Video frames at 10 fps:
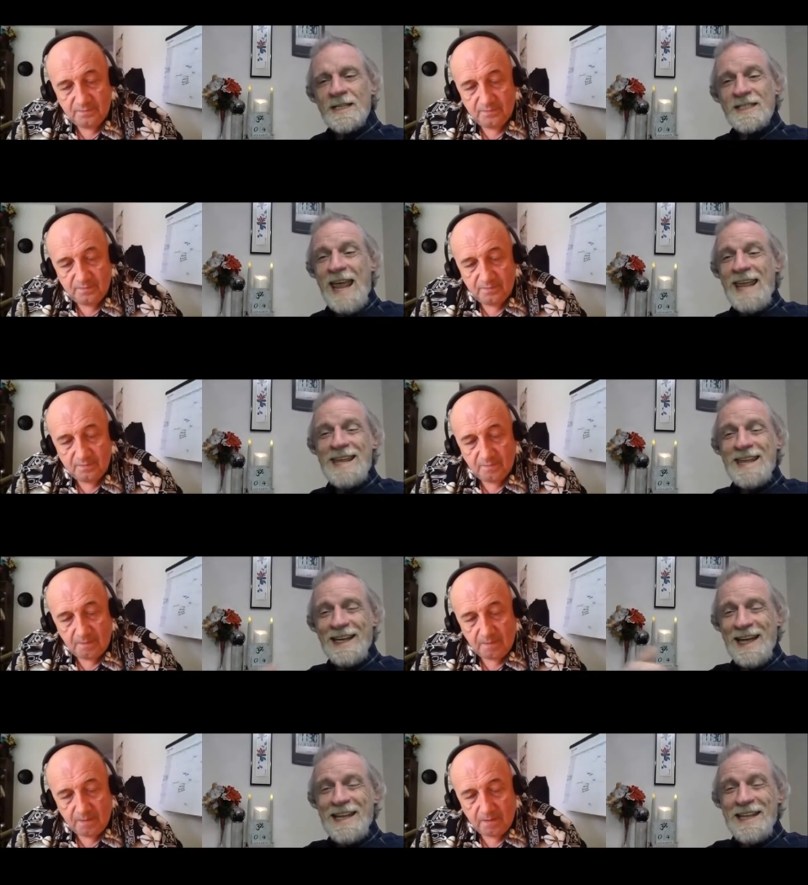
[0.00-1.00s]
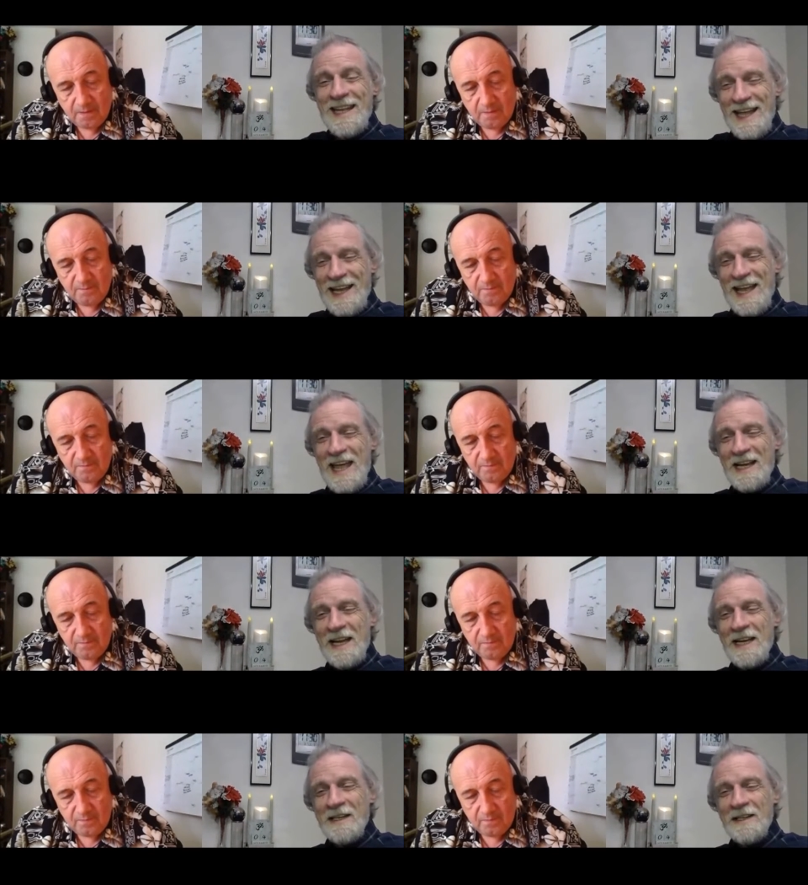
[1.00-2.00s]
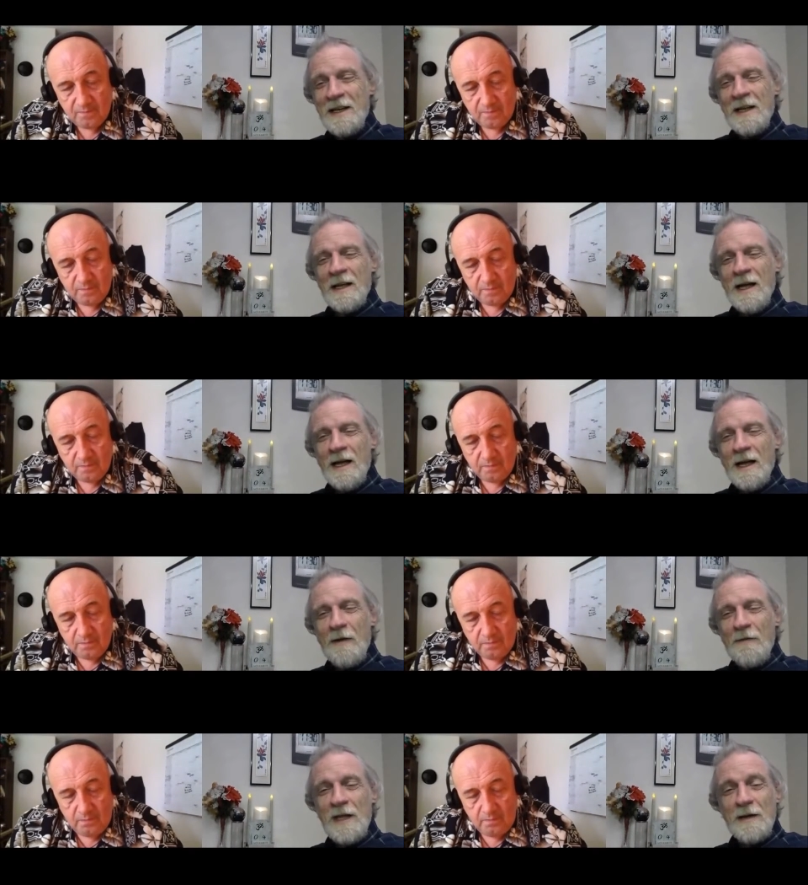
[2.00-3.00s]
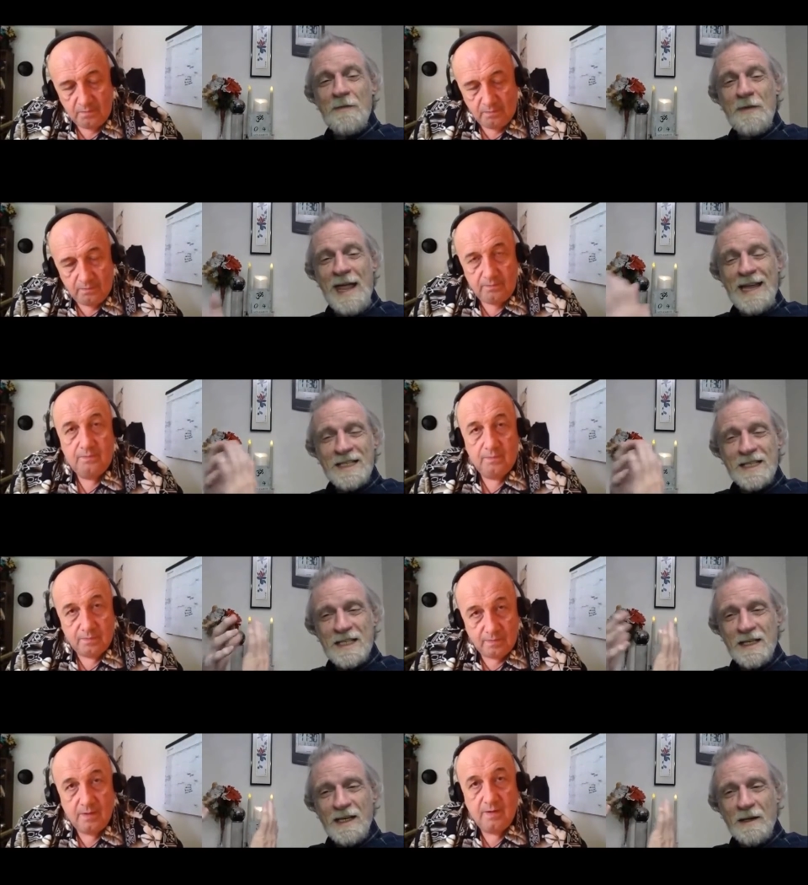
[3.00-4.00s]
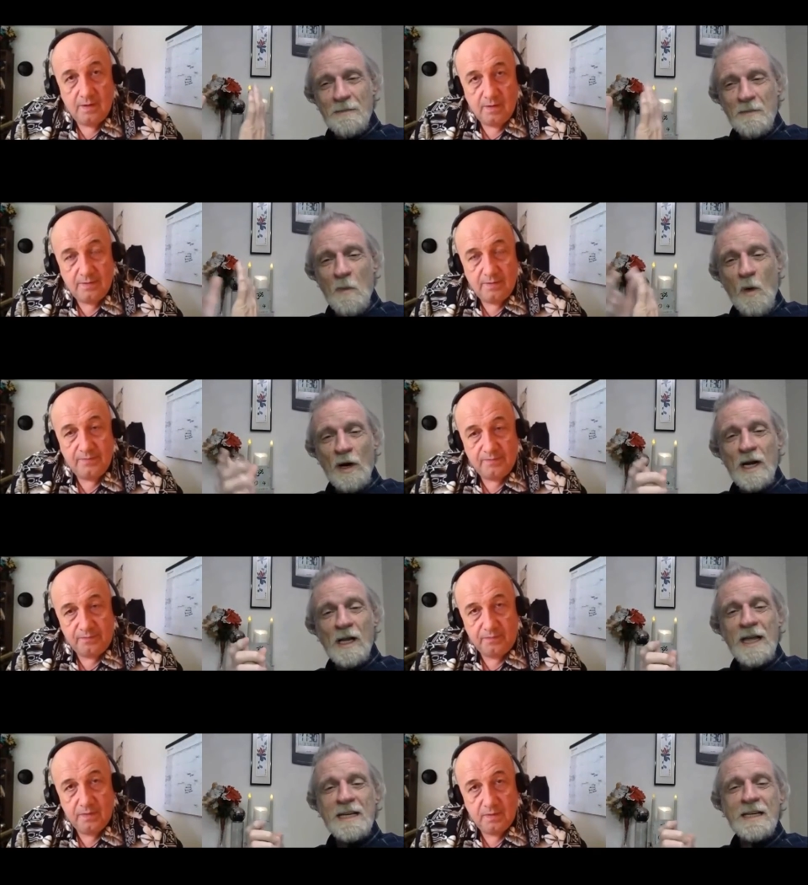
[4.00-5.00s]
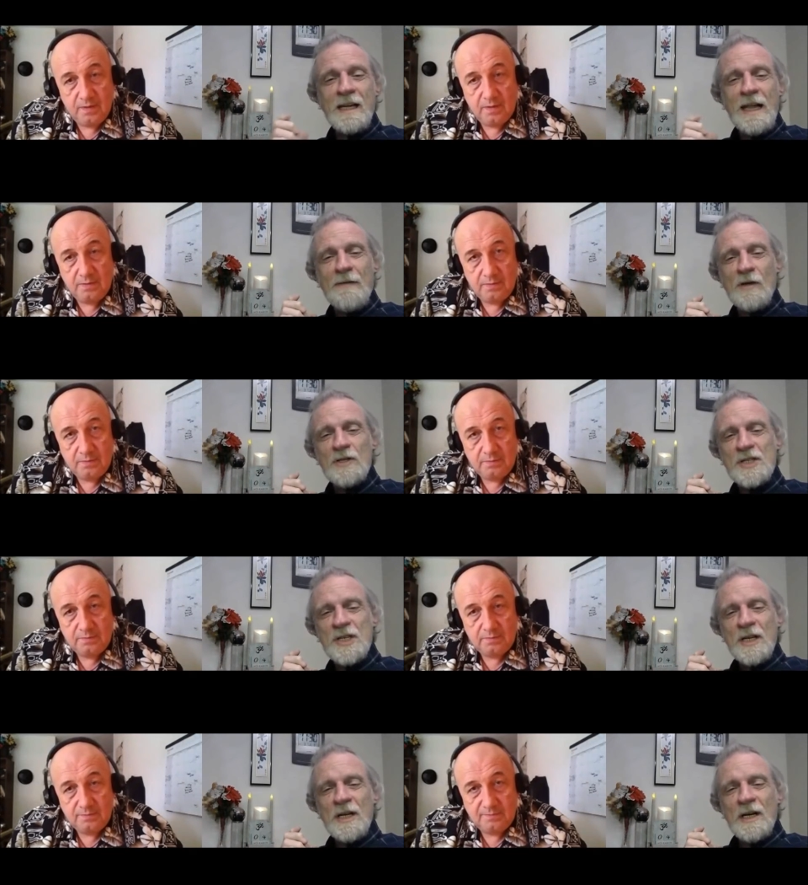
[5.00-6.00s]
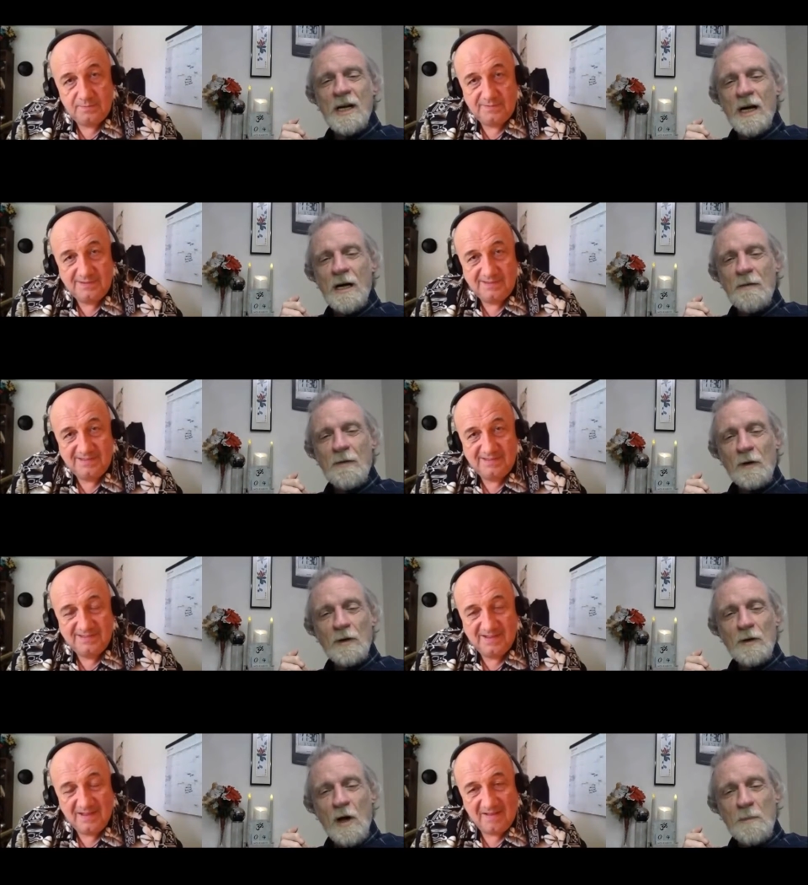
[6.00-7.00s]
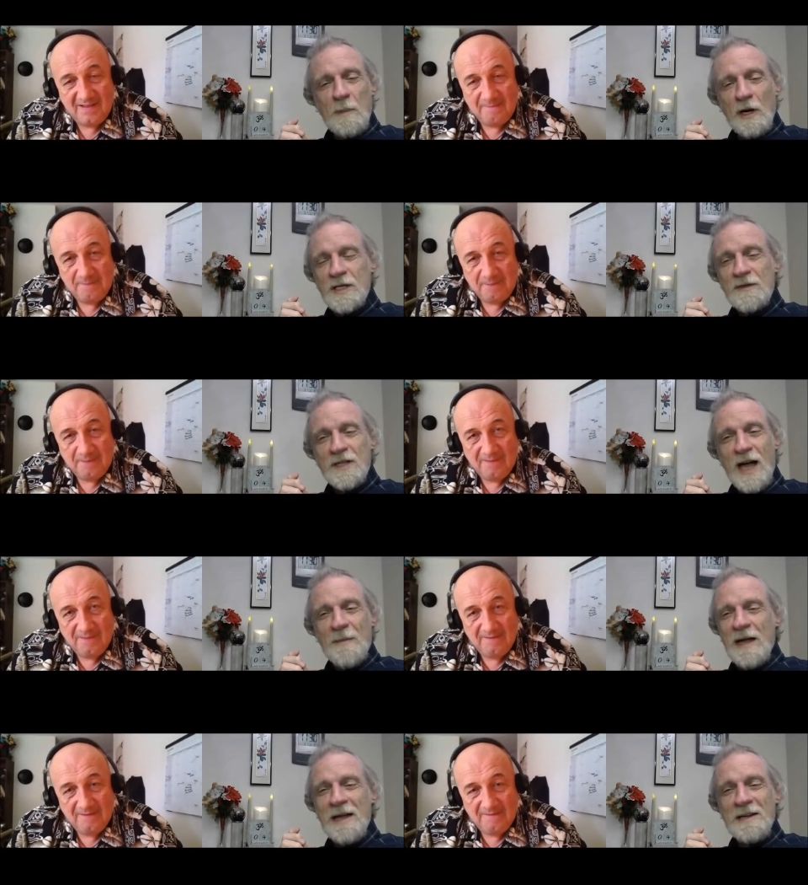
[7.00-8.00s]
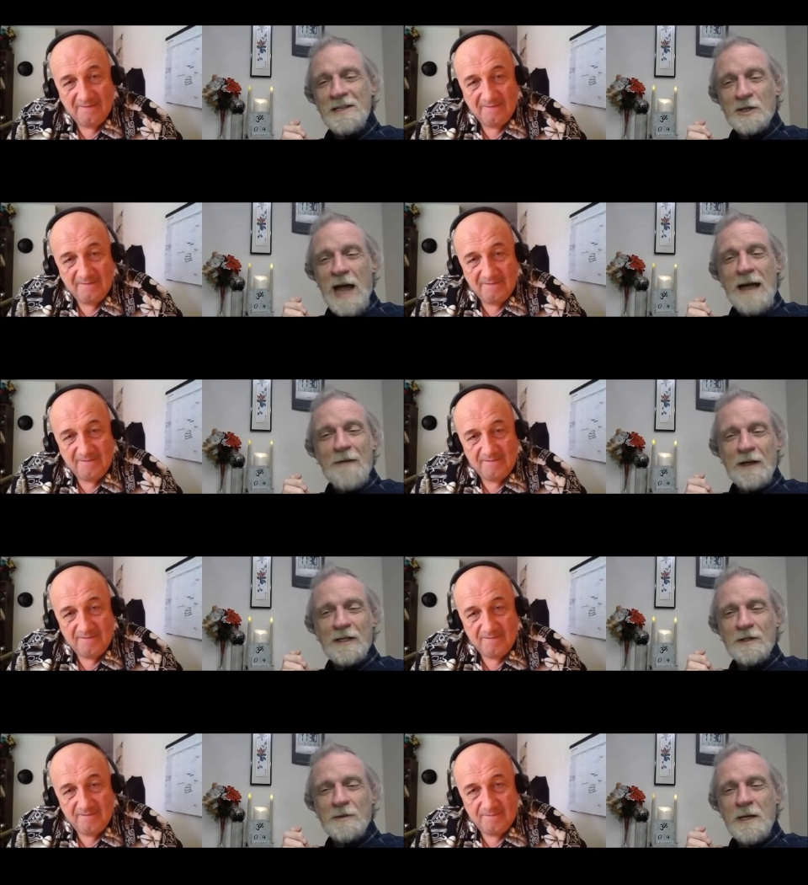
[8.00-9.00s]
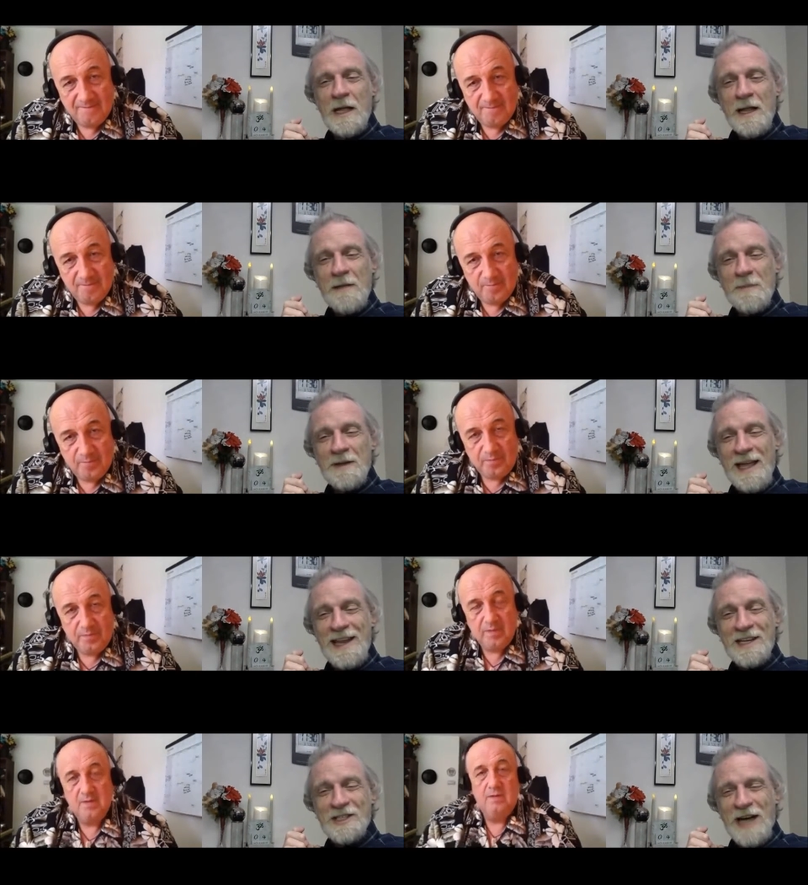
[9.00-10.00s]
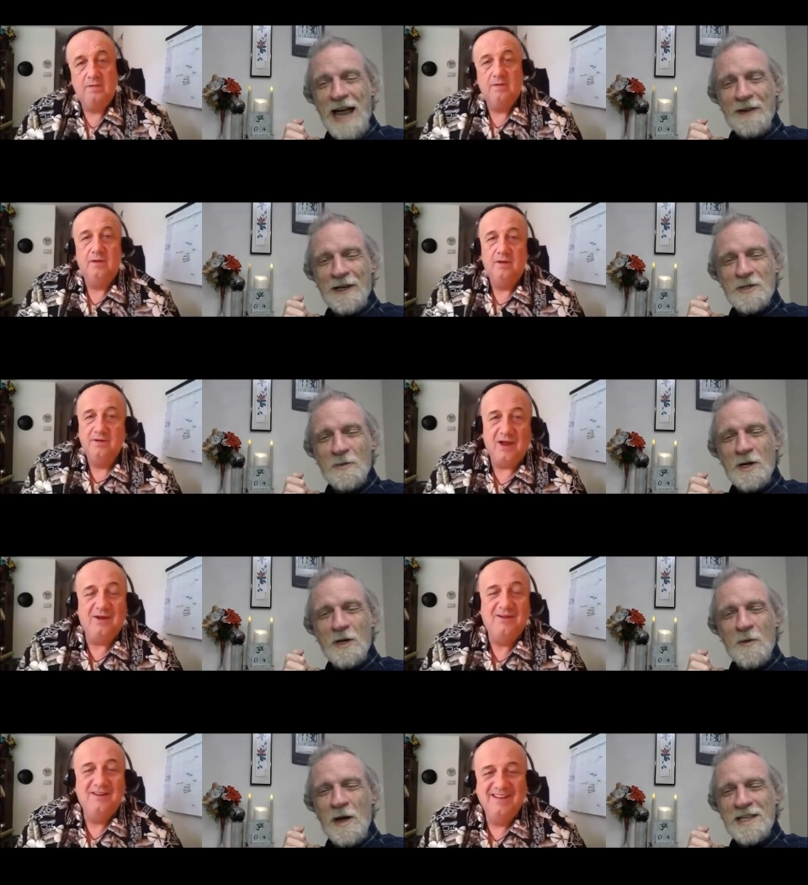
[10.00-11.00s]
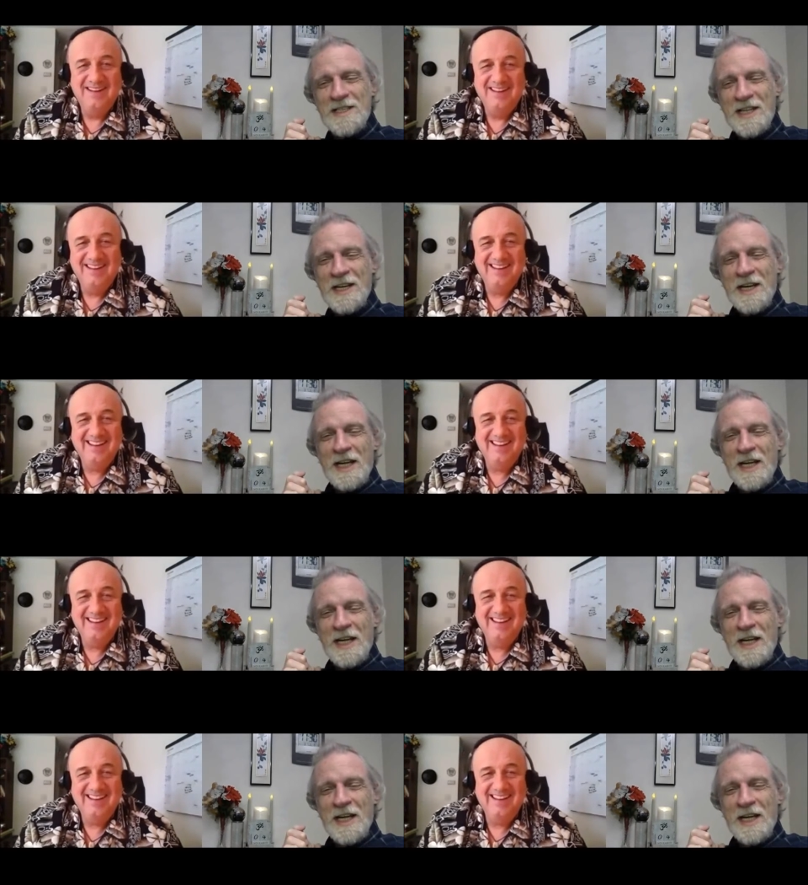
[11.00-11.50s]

Speaker 1: staying at any at any uh, of the advanced, uh, more enlightened levels uh, for long periods of time. I, and traffic, getting in, getting in traffic is one oh. of the oh. ways that